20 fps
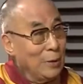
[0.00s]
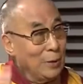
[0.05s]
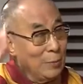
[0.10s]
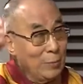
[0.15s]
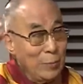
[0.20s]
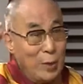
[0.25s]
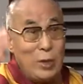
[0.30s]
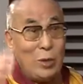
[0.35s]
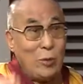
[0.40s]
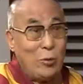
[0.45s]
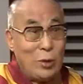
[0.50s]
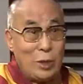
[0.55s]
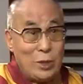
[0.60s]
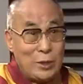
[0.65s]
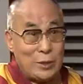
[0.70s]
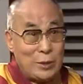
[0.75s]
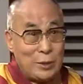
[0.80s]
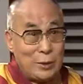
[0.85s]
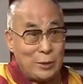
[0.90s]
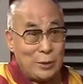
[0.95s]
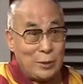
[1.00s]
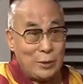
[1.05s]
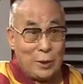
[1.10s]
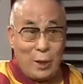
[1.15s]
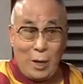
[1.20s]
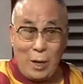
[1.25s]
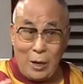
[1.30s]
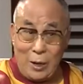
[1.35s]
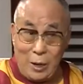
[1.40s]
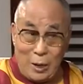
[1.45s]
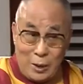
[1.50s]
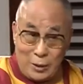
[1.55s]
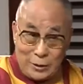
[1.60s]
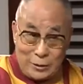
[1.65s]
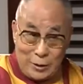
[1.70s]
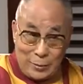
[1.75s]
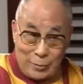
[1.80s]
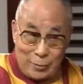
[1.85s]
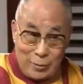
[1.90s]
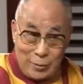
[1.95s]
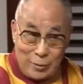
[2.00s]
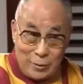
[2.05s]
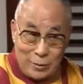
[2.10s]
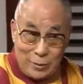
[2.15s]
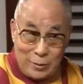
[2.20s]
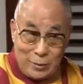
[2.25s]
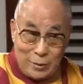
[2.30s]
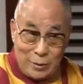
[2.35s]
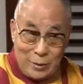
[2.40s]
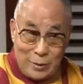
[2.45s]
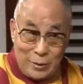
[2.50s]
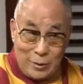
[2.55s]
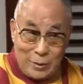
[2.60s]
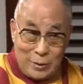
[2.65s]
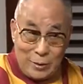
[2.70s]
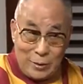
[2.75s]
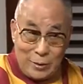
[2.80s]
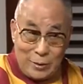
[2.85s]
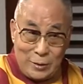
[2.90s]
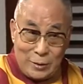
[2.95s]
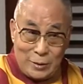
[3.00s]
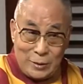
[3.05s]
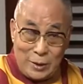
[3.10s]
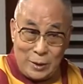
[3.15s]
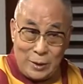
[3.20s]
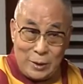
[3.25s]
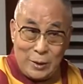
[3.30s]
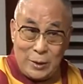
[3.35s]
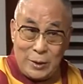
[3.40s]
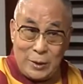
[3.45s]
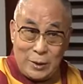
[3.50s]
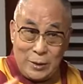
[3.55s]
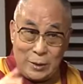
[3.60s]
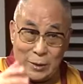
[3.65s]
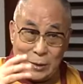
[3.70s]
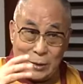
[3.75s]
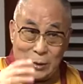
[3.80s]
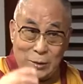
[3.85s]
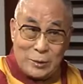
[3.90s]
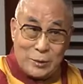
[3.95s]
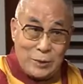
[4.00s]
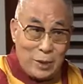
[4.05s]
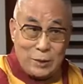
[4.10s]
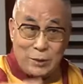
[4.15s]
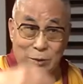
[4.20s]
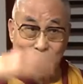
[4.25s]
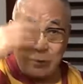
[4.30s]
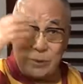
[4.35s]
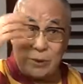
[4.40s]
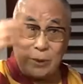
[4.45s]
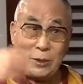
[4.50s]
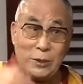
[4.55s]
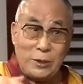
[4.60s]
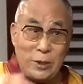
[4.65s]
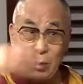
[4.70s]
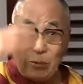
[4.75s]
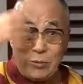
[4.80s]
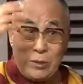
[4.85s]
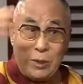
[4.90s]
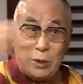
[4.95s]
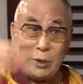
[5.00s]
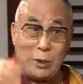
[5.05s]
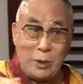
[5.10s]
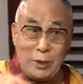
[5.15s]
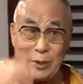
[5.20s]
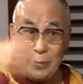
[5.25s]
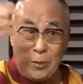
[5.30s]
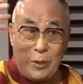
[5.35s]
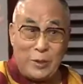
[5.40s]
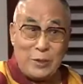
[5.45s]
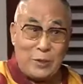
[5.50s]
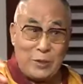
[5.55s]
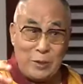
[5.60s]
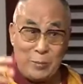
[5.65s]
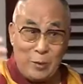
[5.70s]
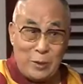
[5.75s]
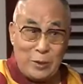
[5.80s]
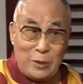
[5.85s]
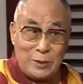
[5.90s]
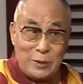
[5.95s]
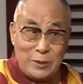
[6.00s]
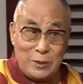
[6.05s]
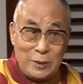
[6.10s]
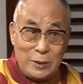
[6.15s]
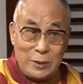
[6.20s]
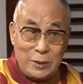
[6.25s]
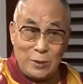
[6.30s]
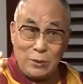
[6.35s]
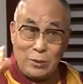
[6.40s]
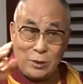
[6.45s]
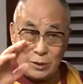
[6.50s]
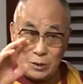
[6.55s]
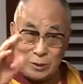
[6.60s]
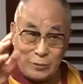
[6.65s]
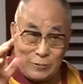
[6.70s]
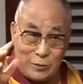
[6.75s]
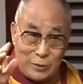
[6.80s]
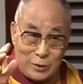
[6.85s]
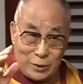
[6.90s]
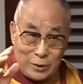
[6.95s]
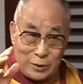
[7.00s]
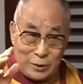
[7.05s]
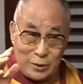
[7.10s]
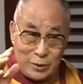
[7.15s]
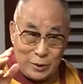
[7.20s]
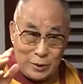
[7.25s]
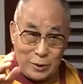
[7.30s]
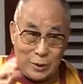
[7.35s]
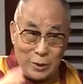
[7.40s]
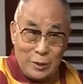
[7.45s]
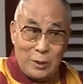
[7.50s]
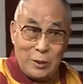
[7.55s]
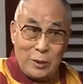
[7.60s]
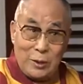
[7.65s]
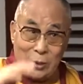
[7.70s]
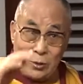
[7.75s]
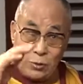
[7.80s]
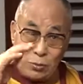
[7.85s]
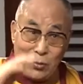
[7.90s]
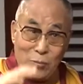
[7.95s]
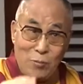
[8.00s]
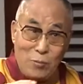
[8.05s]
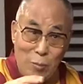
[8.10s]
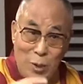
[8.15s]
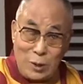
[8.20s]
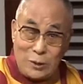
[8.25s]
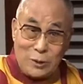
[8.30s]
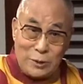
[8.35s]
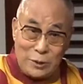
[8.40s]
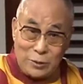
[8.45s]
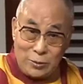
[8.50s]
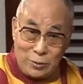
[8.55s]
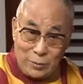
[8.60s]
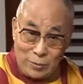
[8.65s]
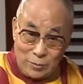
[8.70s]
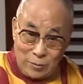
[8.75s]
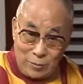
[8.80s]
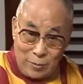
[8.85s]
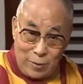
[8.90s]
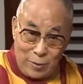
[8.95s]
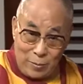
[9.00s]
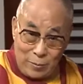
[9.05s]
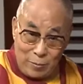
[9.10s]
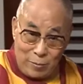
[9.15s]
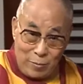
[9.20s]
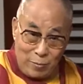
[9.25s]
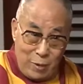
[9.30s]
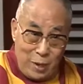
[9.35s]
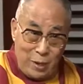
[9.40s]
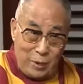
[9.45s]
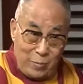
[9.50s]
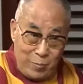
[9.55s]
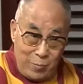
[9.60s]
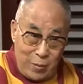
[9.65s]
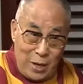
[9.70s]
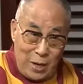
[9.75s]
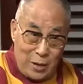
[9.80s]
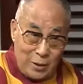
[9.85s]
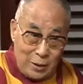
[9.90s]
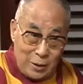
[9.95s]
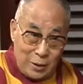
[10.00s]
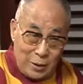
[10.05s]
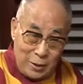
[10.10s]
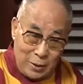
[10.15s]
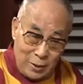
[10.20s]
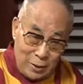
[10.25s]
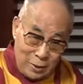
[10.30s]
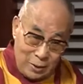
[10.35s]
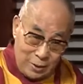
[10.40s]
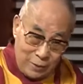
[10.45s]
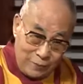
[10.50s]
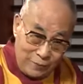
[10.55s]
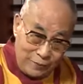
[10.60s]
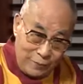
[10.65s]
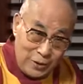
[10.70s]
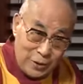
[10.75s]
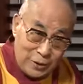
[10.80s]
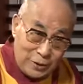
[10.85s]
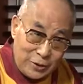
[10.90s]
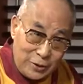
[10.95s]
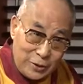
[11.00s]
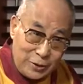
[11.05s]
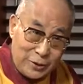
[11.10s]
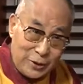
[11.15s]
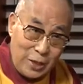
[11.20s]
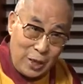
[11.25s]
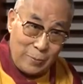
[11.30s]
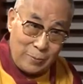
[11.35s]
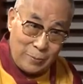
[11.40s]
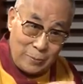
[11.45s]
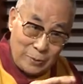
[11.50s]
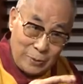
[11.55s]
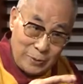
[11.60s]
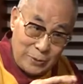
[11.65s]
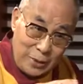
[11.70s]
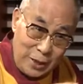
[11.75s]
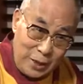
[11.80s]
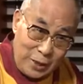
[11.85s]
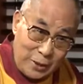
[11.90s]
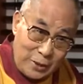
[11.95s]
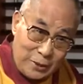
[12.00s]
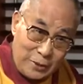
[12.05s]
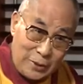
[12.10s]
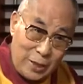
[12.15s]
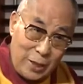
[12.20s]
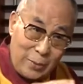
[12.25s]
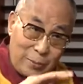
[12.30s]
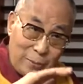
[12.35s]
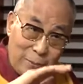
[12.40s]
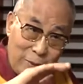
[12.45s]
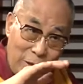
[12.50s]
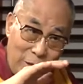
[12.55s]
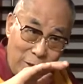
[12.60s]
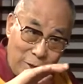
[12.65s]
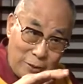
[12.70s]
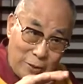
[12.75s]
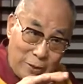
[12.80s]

many occasions, I ask them, say, just, you see, shouting independence is not sufficient. You must sort of make plan. First step, second step, third